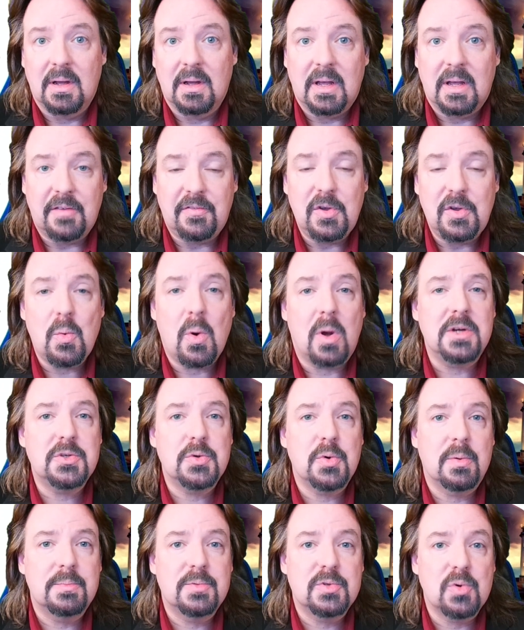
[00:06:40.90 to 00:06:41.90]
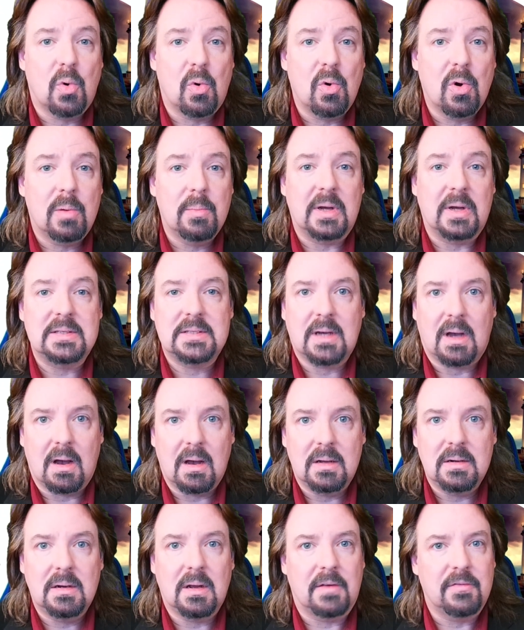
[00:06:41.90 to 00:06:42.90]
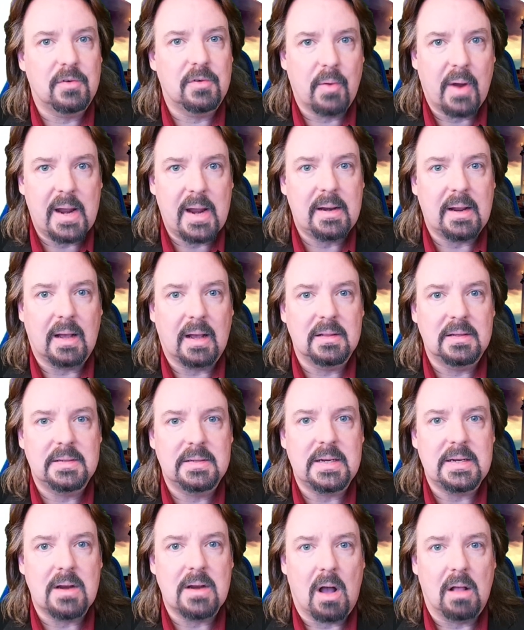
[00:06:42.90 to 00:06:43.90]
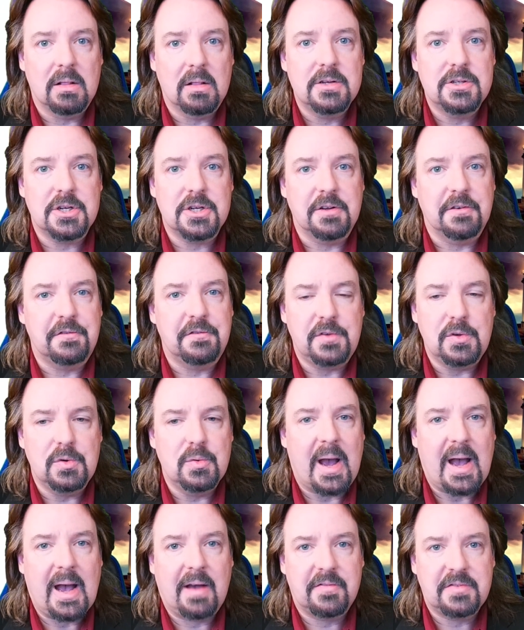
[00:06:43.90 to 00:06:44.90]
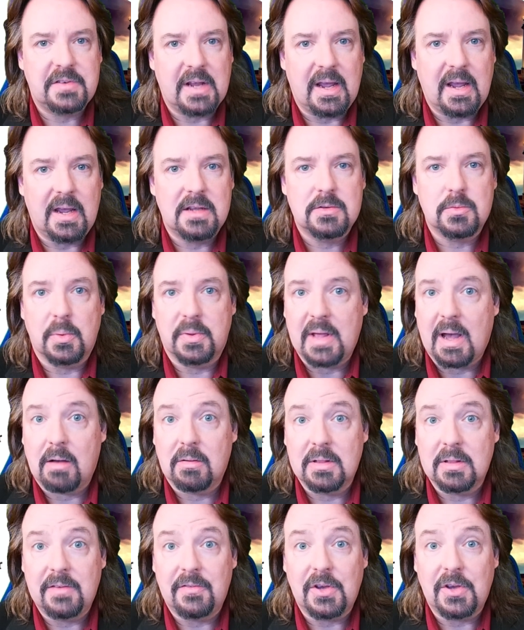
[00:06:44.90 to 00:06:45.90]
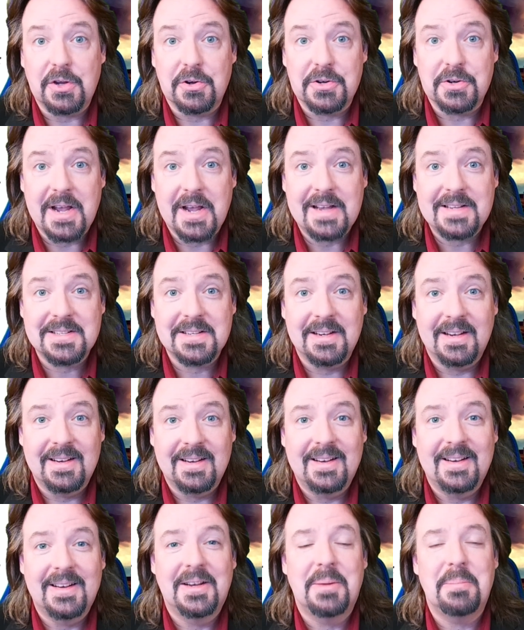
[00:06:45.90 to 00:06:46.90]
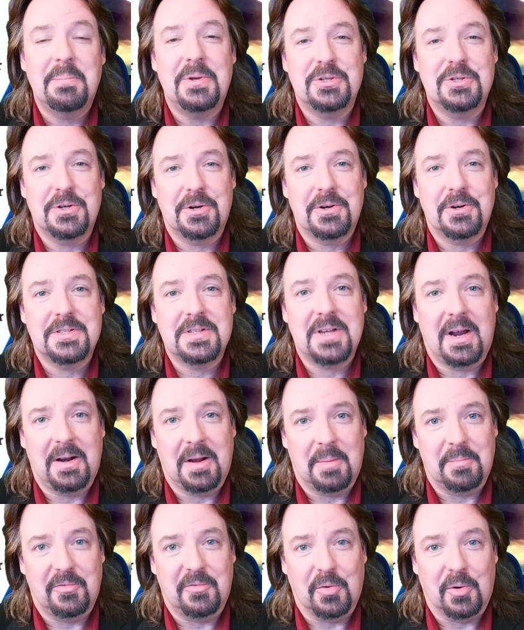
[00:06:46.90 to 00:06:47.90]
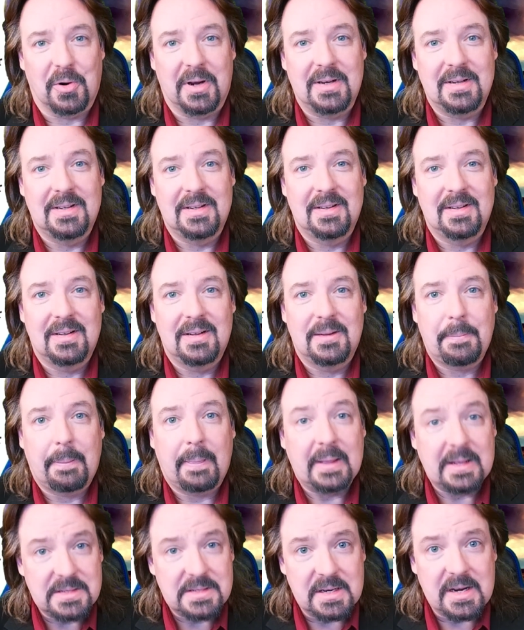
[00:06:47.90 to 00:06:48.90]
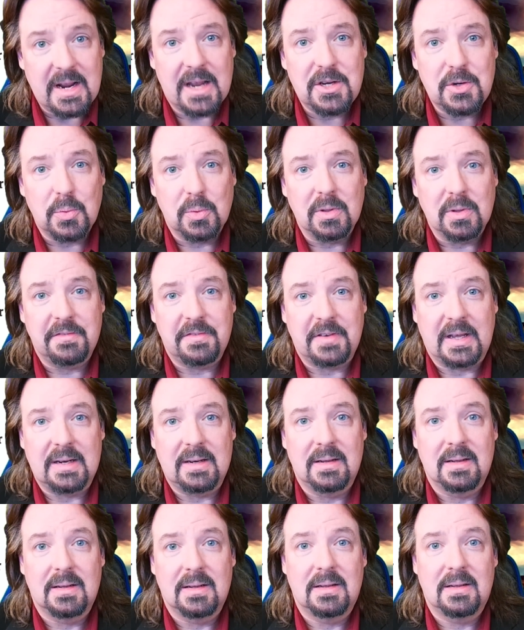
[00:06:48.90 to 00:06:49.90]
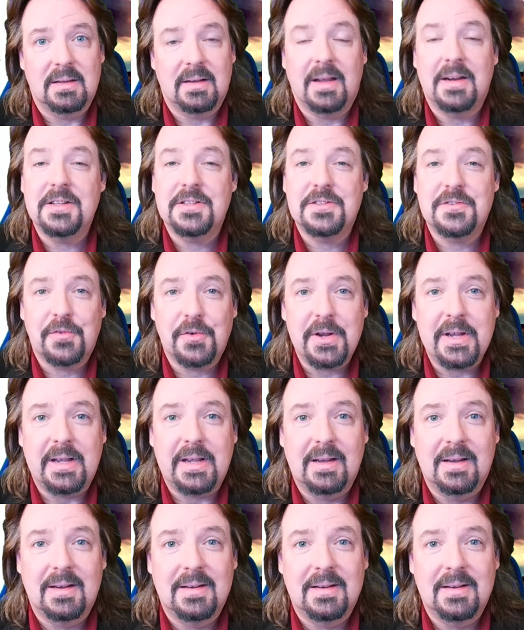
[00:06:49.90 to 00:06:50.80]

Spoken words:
If you want to absorb a ton of great L&D knowledge in a few half days without leaving your desk, be sure to sign up for it. It's an annual event, and it's free.